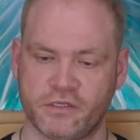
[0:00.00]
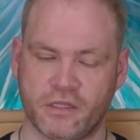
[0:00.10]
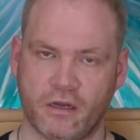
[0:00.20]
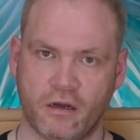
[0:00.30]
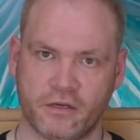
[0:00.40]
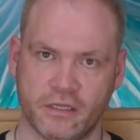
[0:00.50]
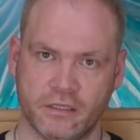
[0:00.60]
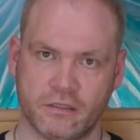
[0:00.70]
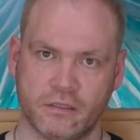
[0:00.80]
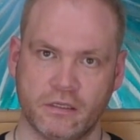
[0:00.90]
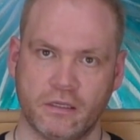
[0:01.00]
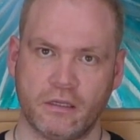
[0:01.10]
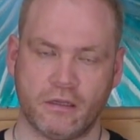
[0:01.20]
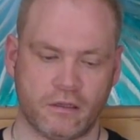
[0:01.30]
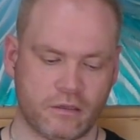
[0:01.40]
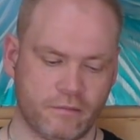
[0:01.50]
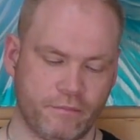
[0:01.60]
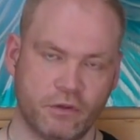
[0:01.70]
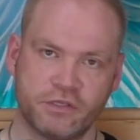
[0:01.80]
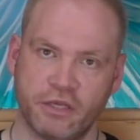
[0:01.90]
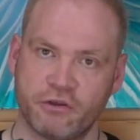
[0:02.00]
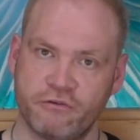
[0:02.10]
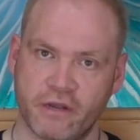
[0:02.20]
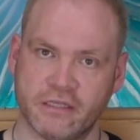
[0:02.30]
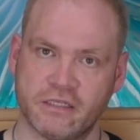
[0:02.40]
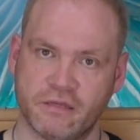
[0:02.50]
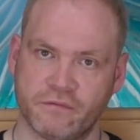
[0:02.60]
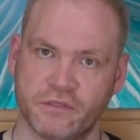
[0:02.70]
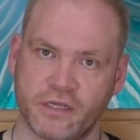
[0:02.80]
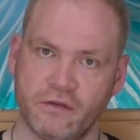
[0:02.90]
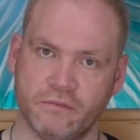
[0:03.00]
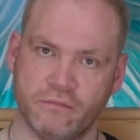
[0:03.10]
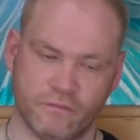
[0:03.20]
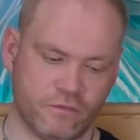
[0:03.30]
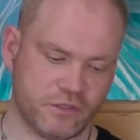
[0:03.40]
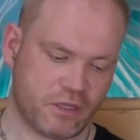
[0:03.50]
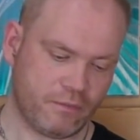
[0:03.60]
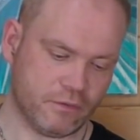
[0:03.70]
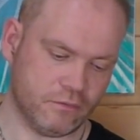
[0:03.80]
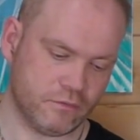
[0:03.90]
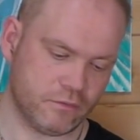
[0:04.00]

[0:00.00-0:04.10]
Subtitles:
as the hard end, because it creates a different tone, for example.